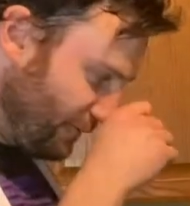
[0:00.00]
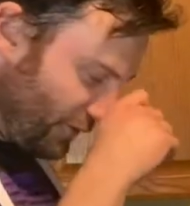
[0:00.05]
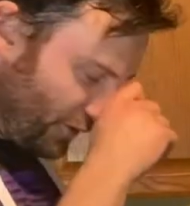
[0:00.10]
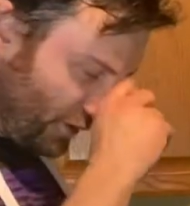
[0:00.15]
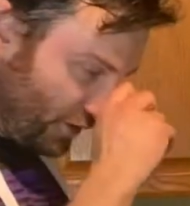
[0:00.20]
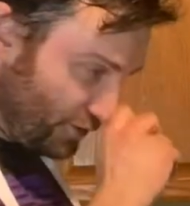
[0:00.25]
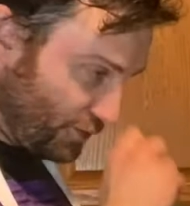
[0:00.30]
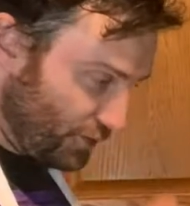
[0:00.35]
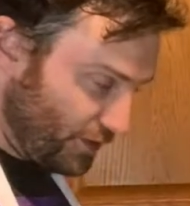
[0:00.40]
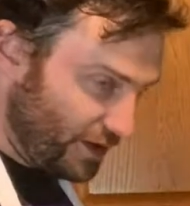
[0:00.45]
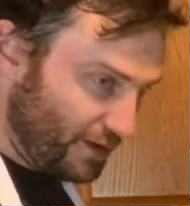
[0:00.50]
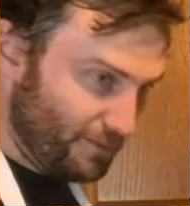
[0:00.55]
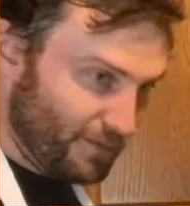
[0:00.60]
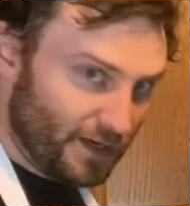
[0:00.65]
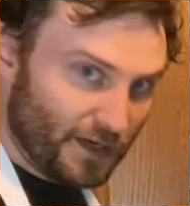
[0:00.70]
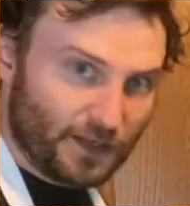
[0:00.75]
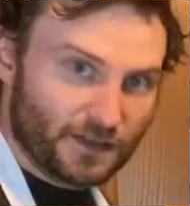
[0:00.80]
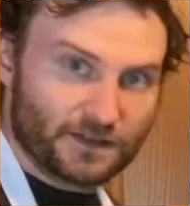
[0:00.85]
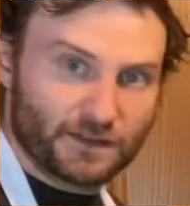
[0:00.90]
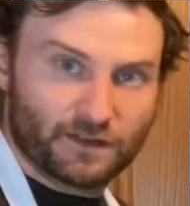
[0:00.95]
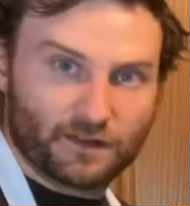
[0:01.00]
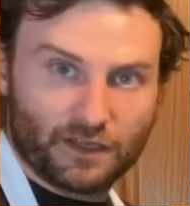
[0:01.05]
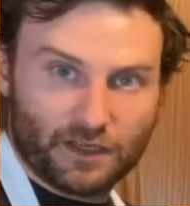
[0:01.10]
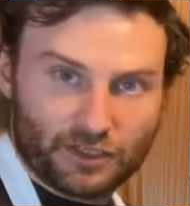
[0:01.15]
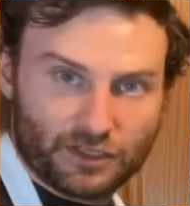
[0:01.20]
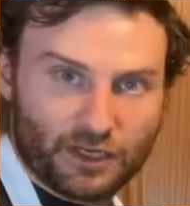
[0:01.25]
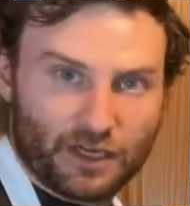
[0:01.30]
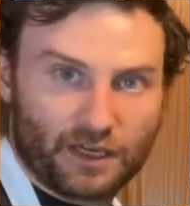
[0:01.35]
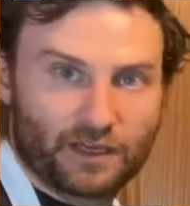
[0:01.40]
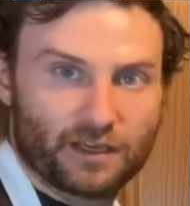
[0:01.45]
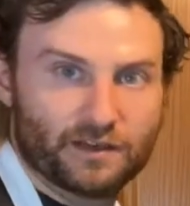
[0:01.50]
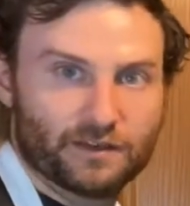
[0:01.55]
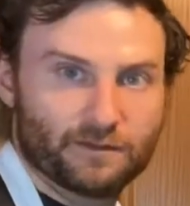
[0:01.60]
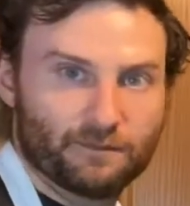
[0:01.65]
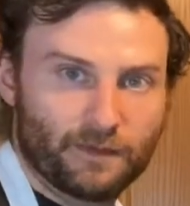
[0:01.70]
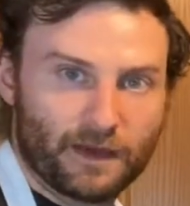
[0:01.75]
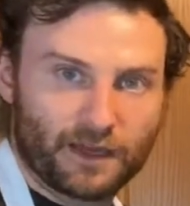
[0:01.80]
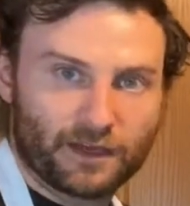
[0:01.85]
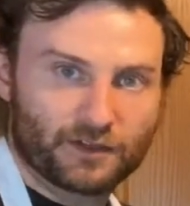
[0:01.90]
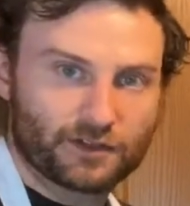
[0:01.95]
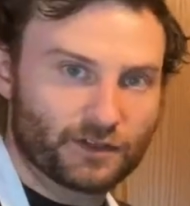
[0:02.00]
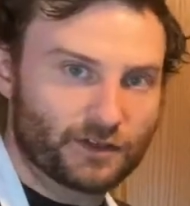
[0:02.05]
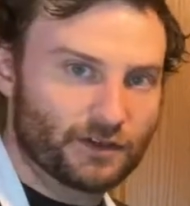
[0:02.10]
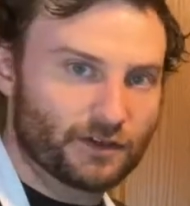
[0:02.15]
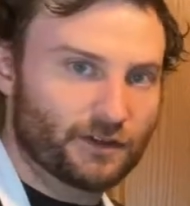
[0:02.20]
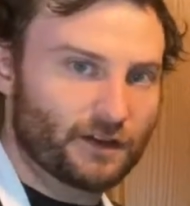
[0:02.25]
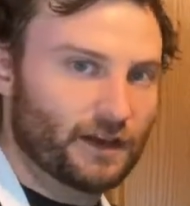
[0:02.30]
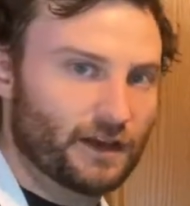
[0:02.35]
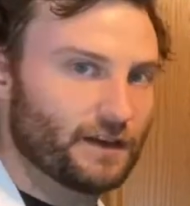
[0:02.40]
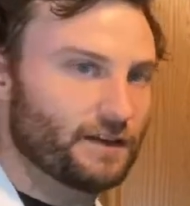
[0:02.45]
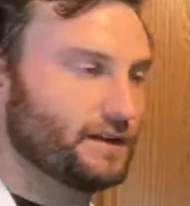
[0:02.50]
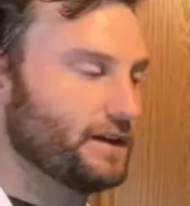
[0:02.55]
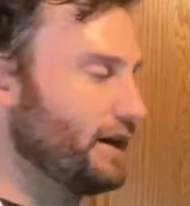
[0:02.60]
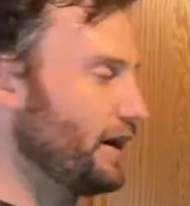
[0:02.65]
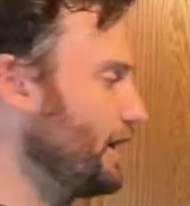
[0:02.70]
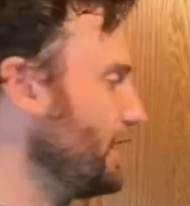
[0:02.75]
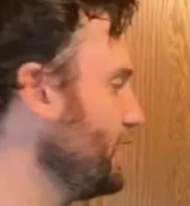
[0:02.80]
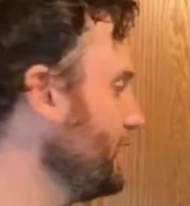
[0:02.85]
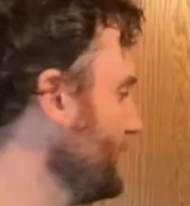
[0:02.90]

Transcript: for 20 minutes, and then checking to make sure that